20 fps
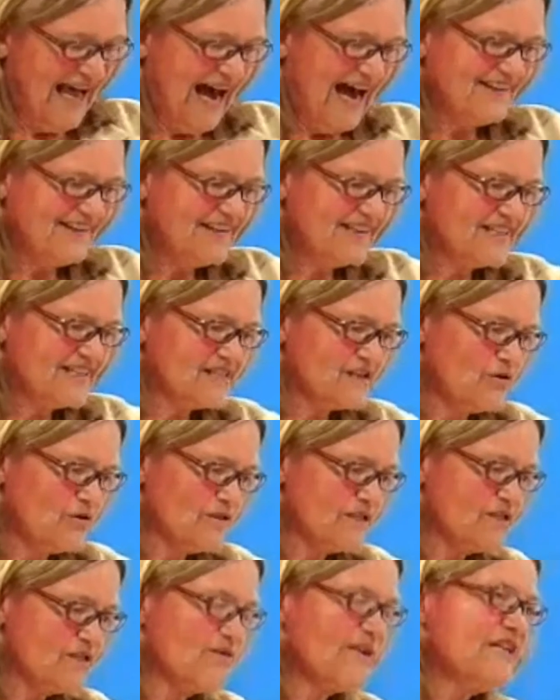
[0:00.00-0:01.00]
I think it's
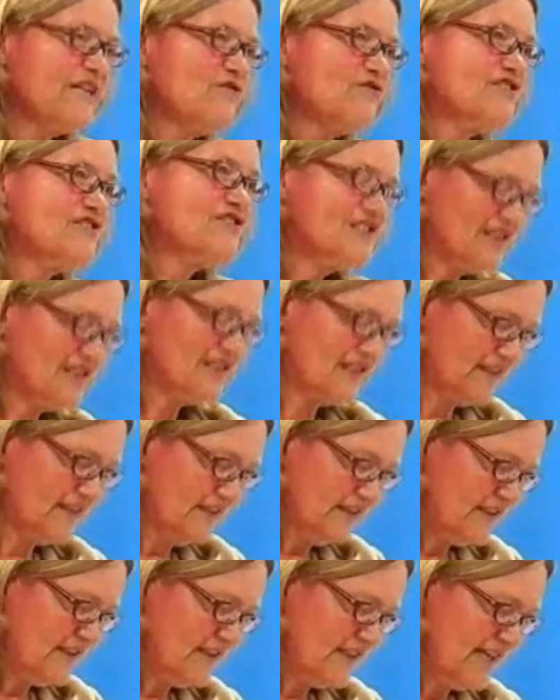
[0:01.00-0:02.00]
also interesting
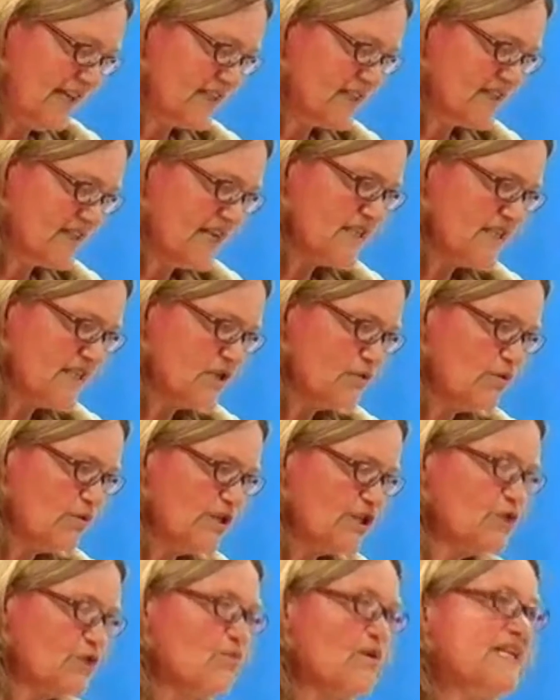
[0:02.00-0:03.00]
the extent to
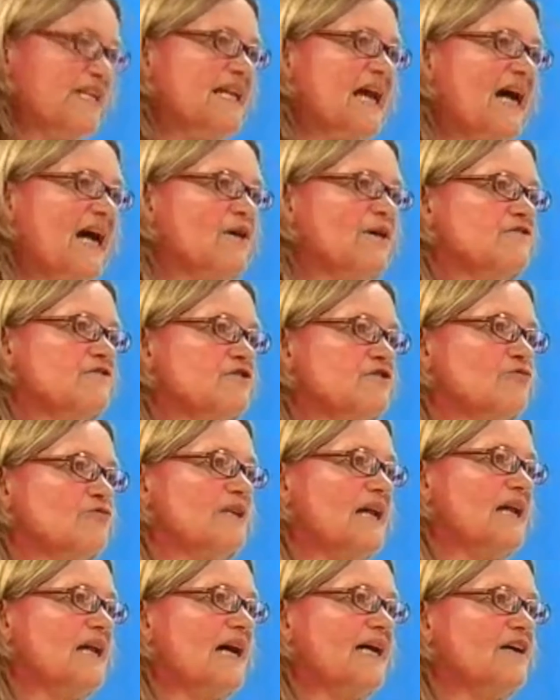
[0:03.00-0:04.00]
which we now have to
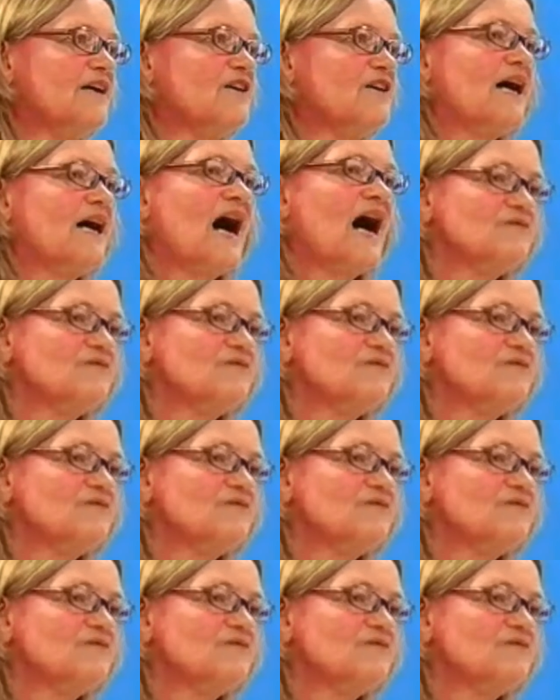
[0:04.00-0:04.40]
rely on